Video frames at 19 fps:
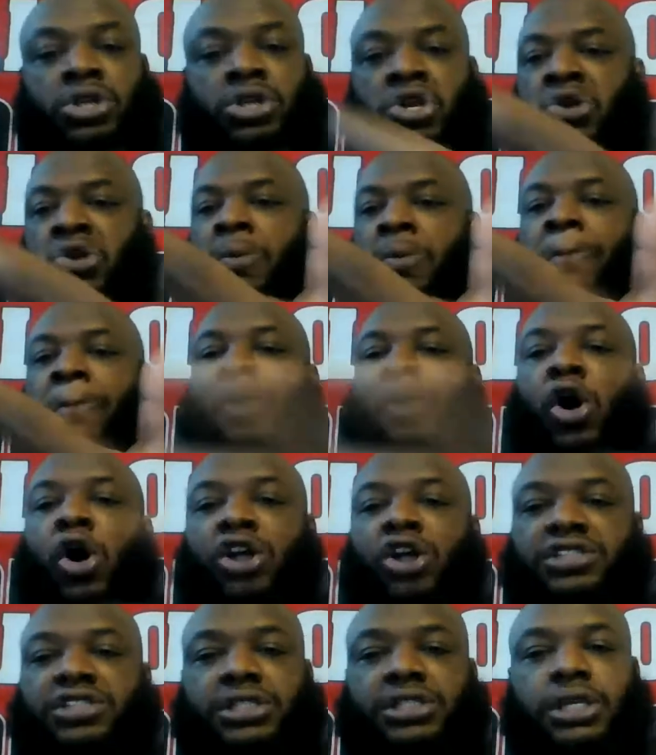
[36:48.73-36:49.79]

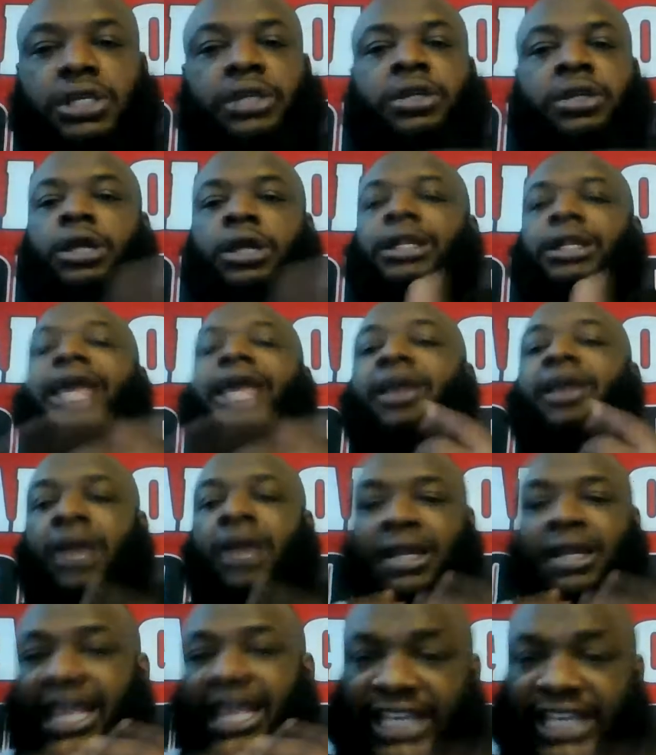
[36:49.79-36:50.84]
Boston. Like
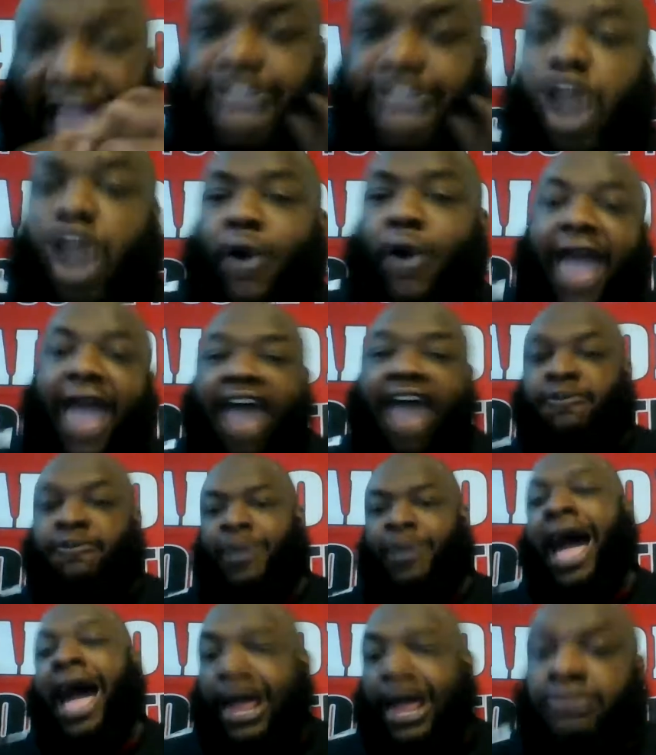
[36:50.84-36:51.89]
y'all don't have
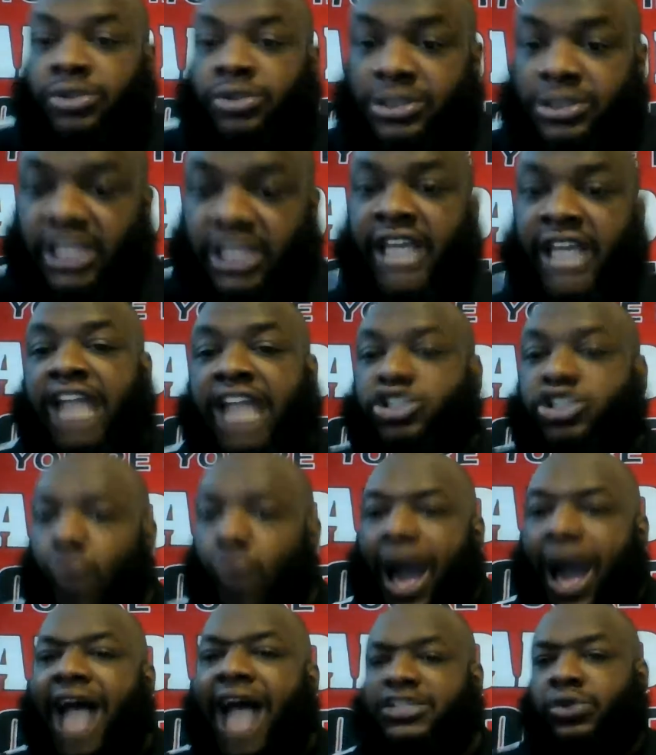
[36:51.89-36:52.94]
problems within y'all
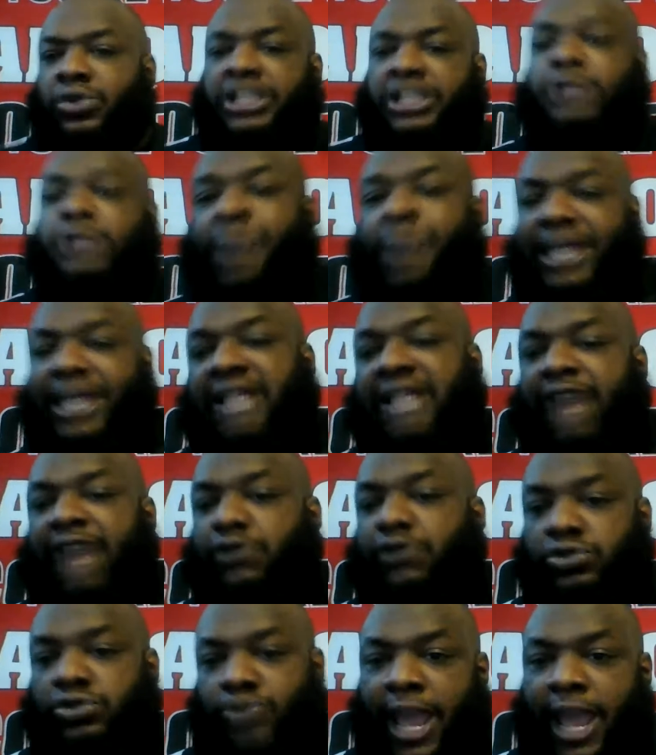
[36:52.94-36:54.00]
squads on these big levels,
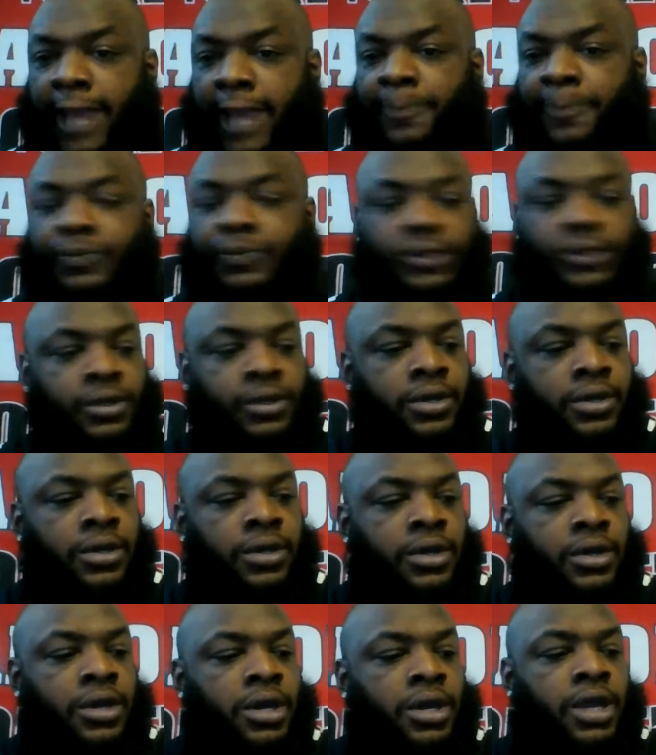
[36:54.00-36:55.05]
right?
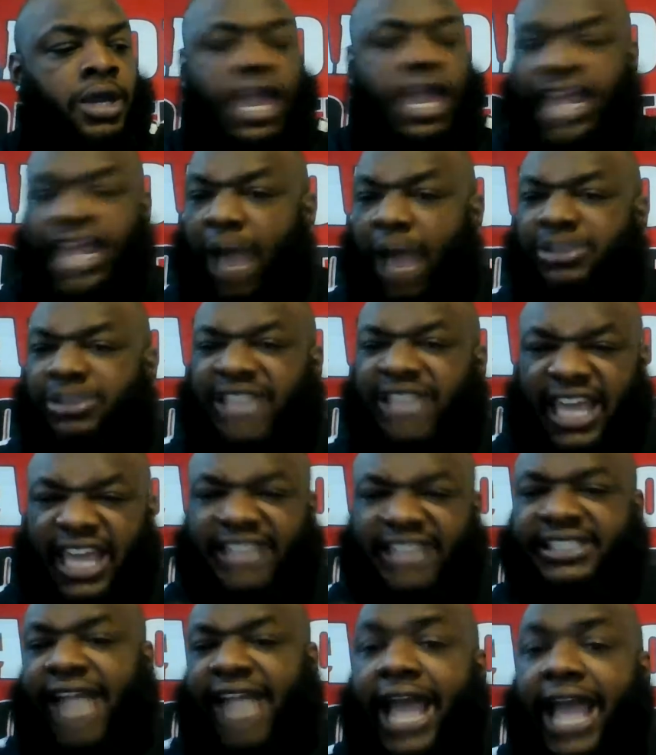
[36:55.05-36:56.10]
And y'all was getting
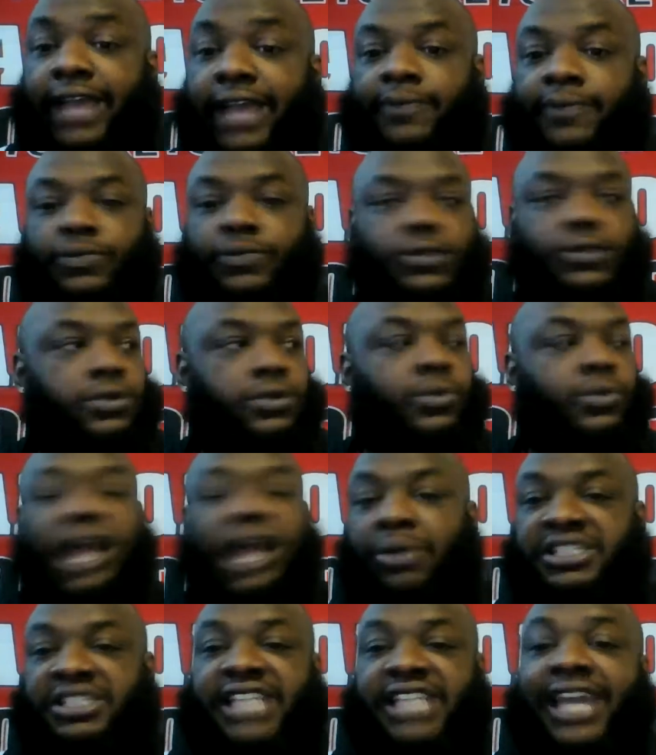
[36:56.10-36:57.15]
tight when I was
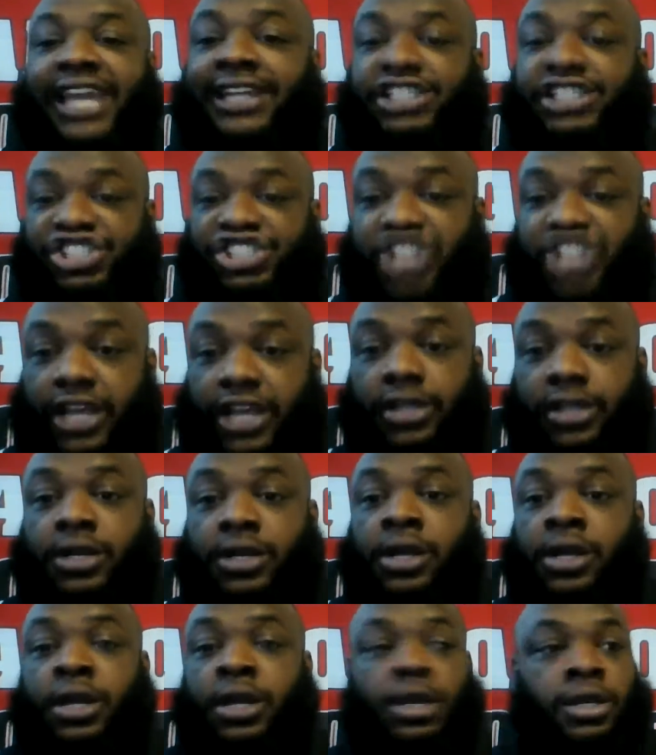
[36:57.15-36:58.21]
saying this shit
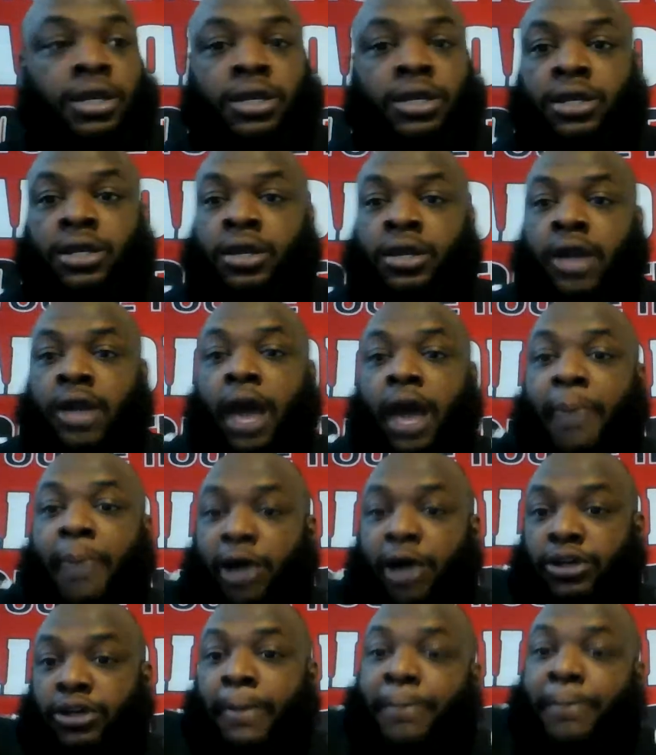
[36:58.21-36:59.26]
about
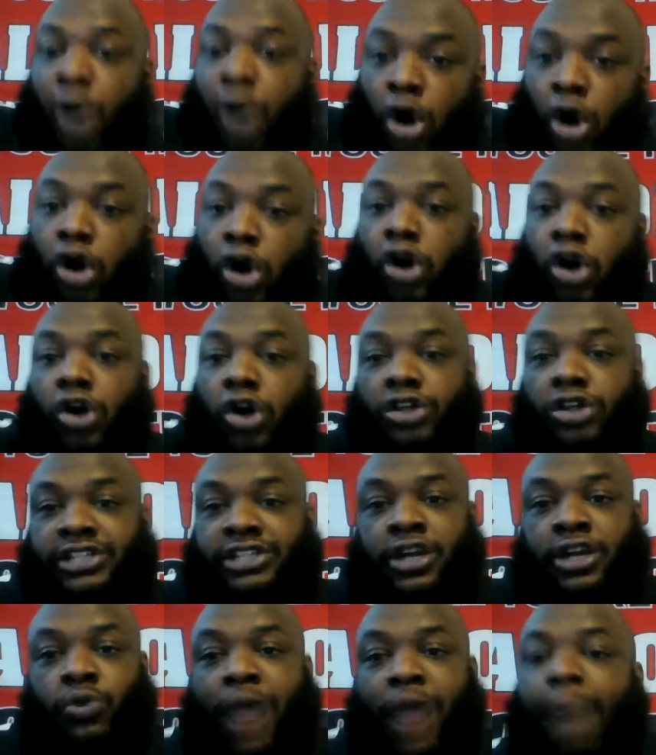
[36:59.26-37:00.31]
the Bulls and the
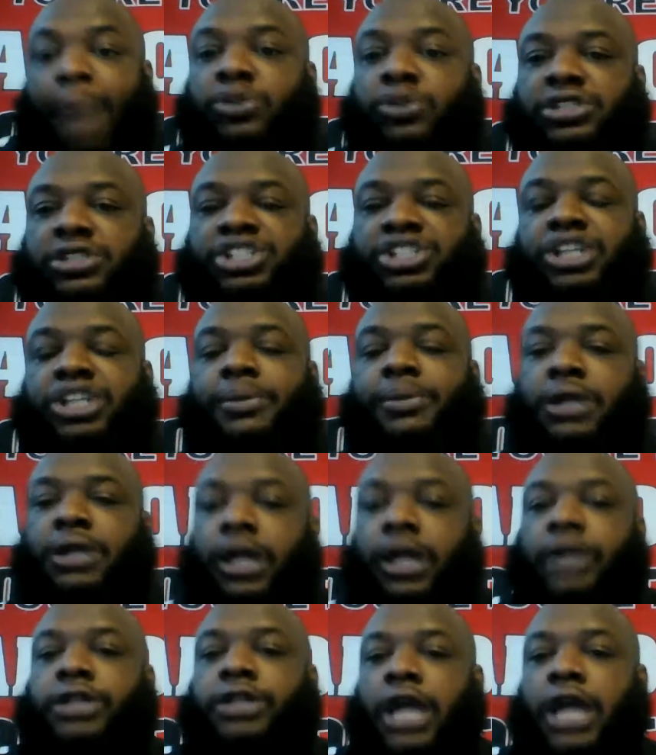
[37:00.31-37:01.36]
Rebels and shit. But
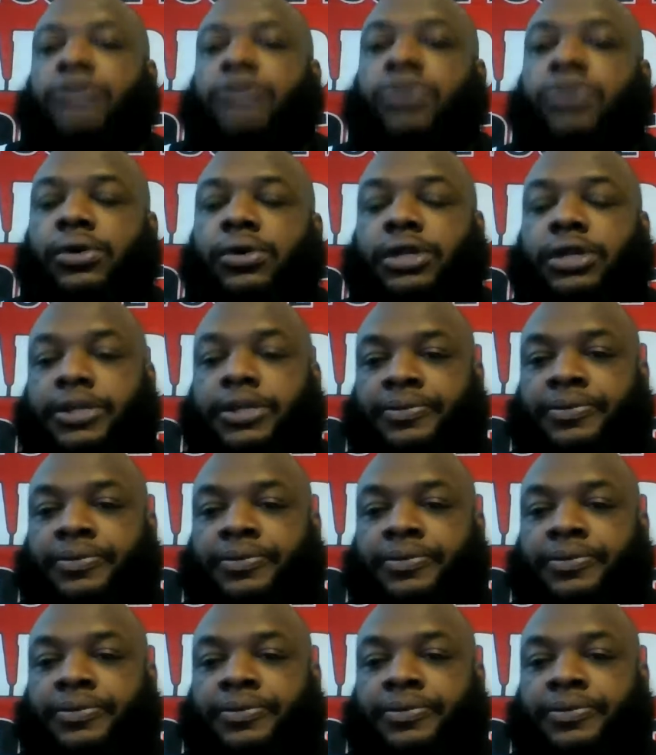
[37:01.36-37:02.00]
look, y'all doing it.